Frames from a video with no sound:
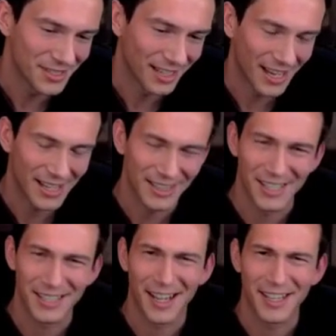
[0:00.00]

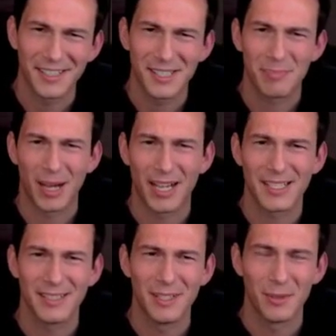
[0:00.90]
I
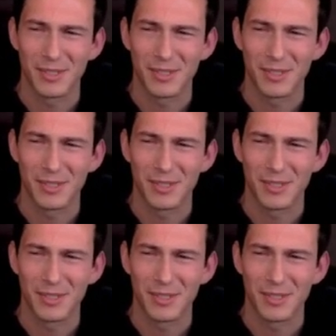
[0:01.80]
despise needles.